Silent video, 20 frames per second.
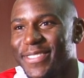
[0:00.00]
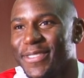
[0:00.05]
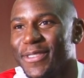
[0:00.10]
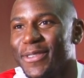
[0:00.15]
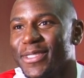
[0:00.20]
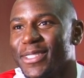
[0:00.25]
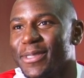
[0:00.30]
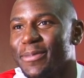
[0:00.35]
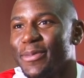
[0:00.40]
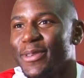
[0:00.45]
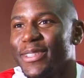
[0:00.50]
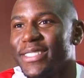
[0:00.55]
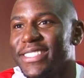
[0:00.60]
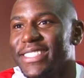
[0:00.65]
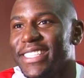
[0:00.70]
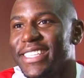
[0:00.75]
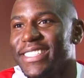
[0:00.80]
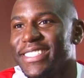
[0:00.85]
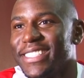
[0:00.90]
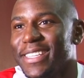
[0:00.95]
forward to
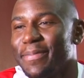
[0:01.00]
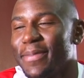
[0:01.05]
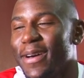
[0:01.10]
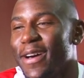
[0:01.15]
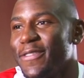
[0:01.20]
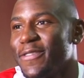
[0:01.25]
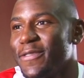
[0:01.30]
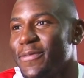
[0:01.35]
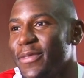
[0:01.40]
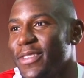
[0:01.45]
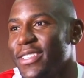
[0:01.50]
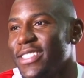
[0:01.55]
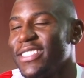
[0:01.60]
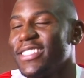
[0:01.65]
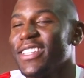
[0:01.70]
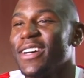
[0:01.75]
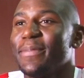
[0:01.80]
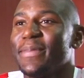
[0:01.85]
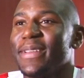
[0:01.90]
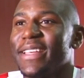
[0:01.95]
pre-season apart from when you
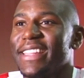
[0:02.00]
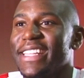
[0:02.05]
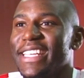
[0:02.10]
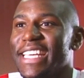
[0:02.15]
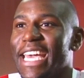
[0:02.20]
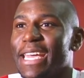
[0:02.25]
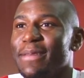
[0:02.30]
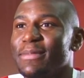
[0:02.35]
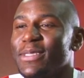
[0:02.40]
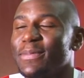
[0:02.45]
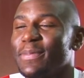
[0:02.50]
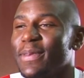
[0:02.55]
start playing the games,